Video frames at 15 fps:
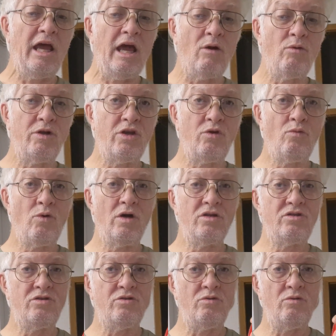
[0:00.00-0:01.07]
And when you
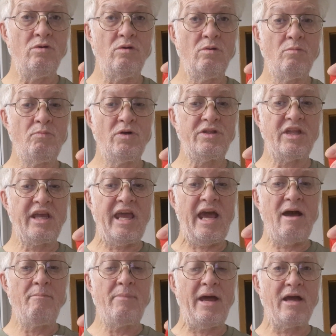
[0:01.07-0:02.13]
want to put the
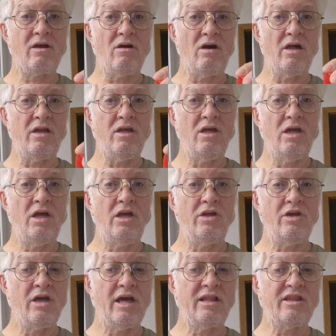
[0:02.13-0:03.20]
cap back on,
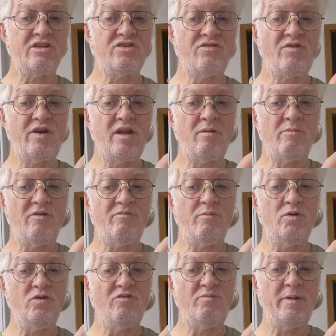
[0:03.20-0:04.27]
you got this freedom of
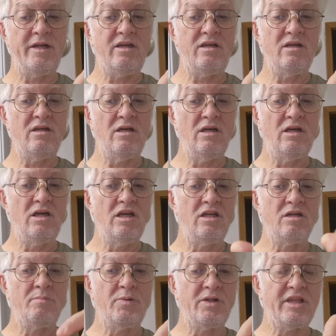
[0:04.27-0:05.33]
movement
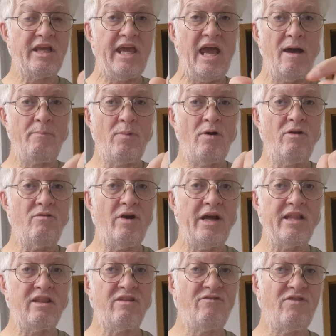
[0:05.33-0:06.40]
to put the cap on
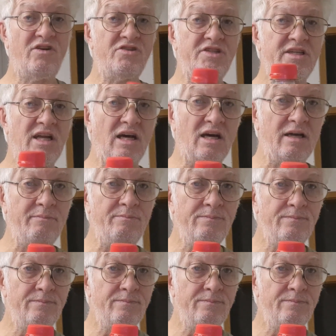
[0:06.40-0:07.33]
right the first time.